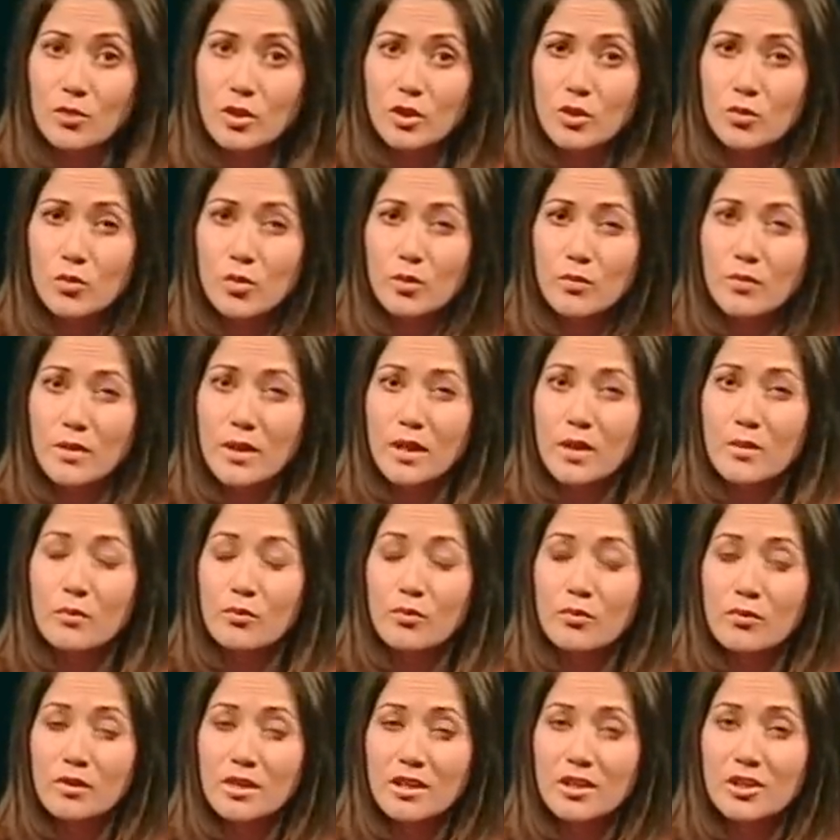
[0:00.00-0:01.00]
which would be
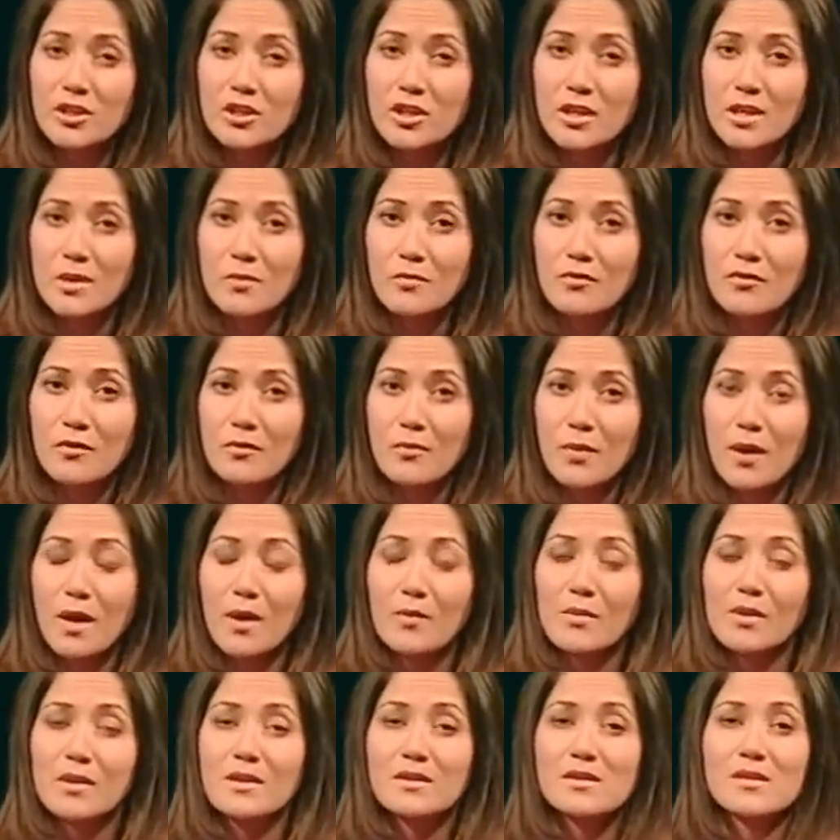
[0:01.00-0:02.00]
pretty cheap for
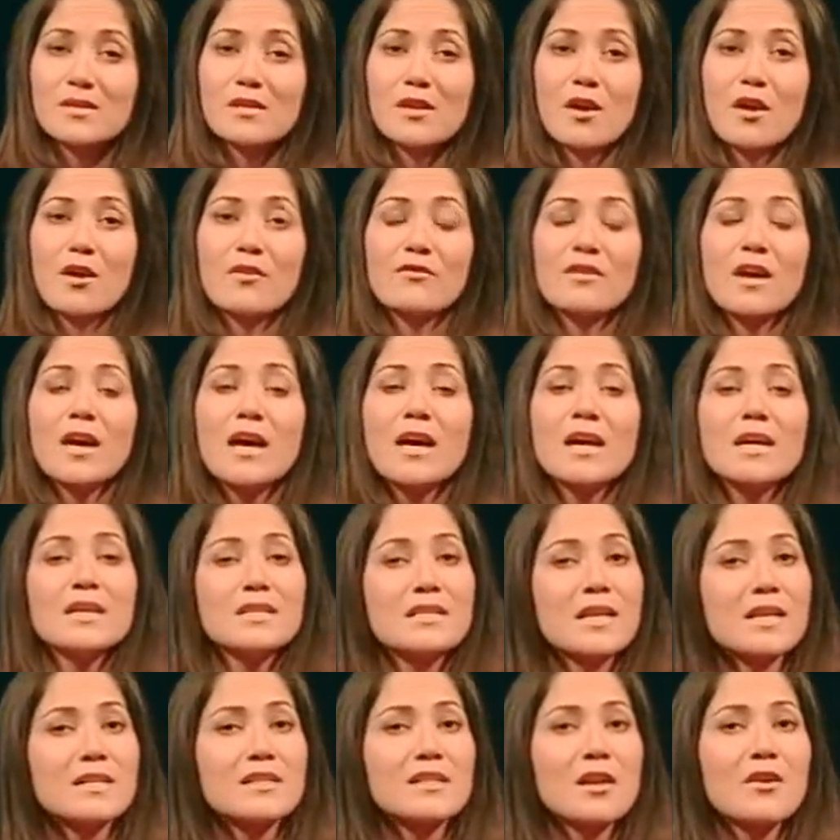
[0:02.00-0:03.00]
permanent staff.
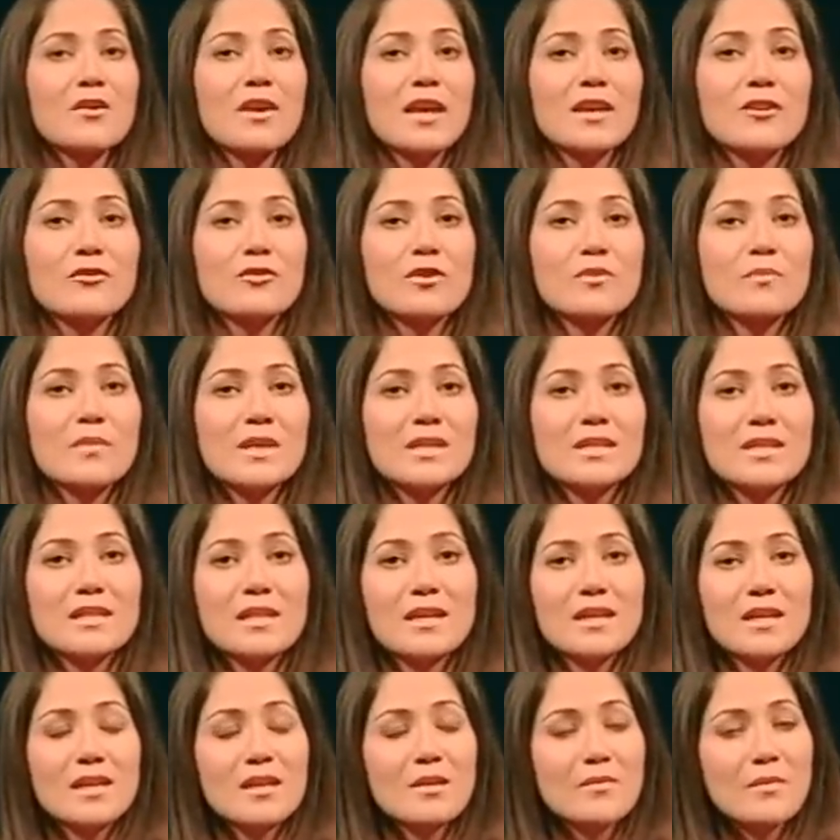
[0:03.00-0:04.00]
Tesco later
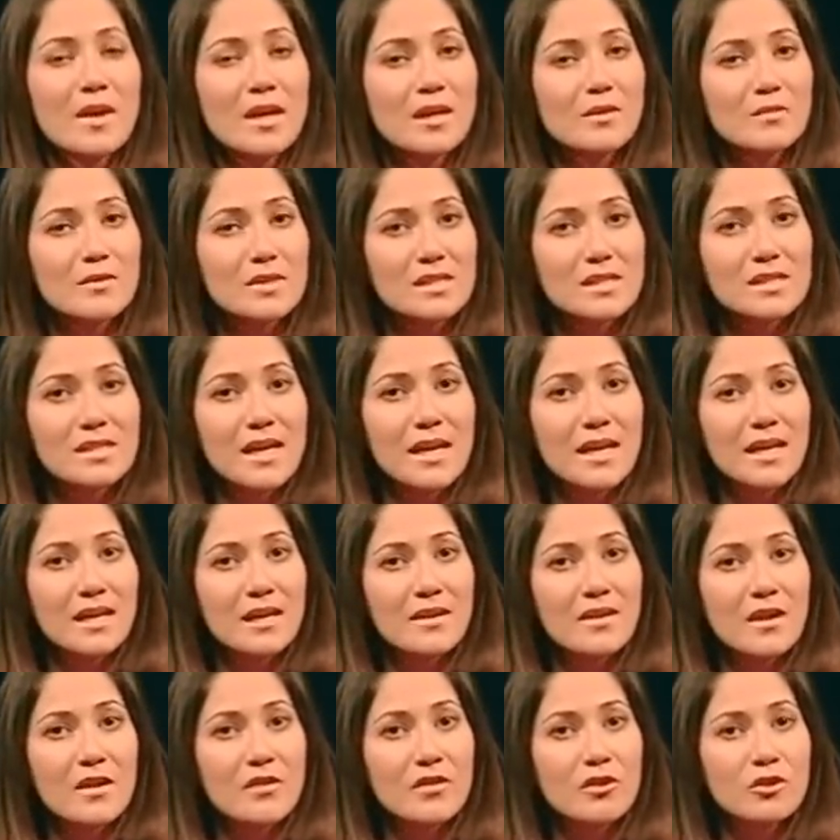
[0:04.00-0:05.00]
admitted that it had made a
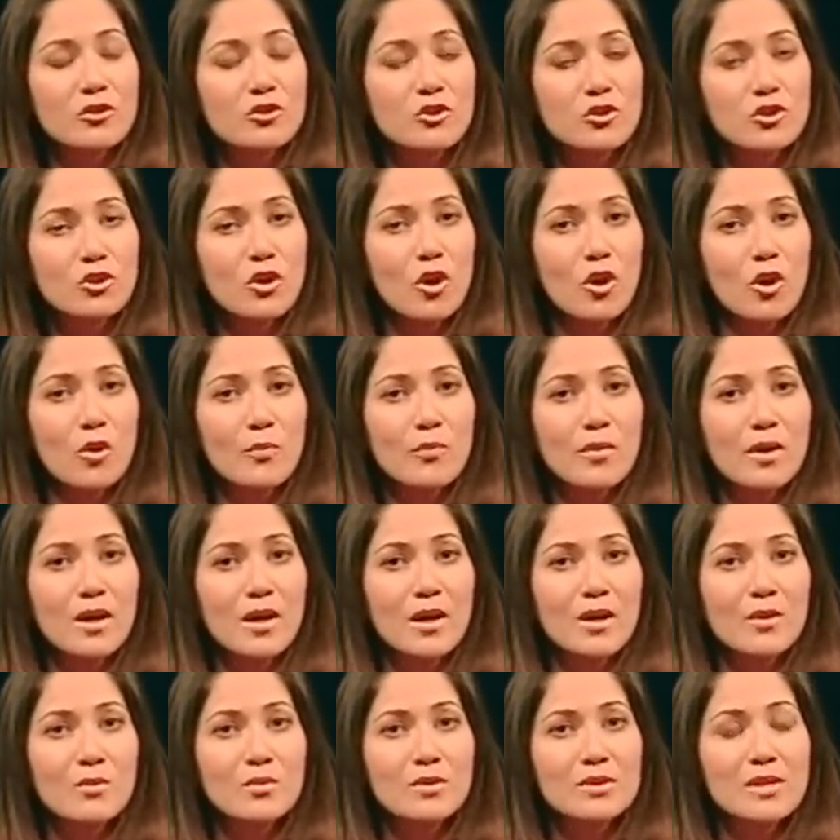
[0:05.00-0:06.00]
mistake and that the job
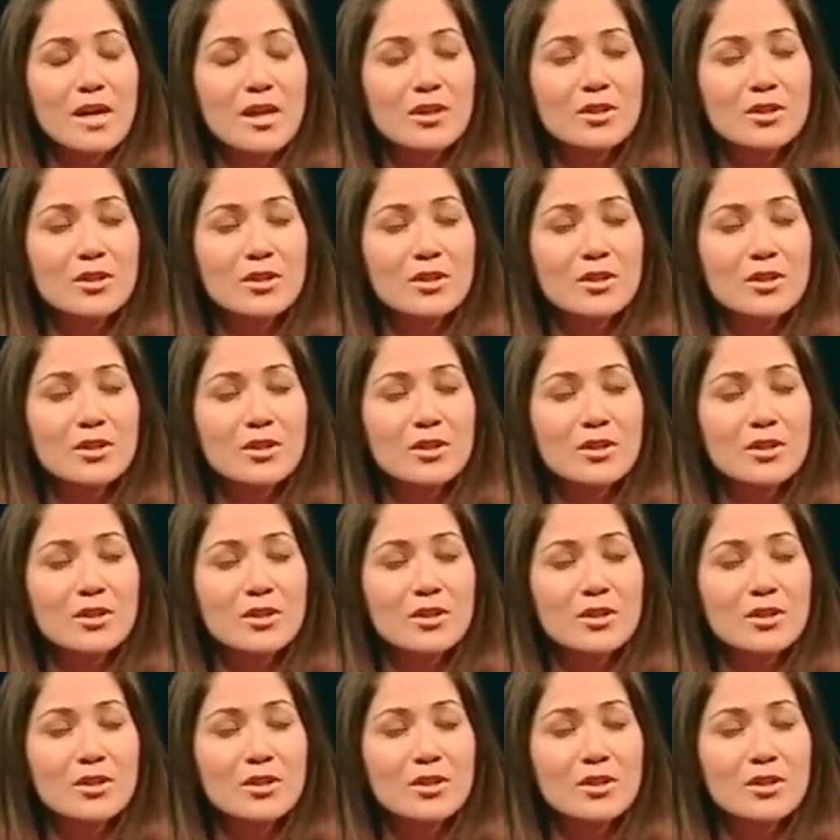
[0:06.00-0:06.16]
was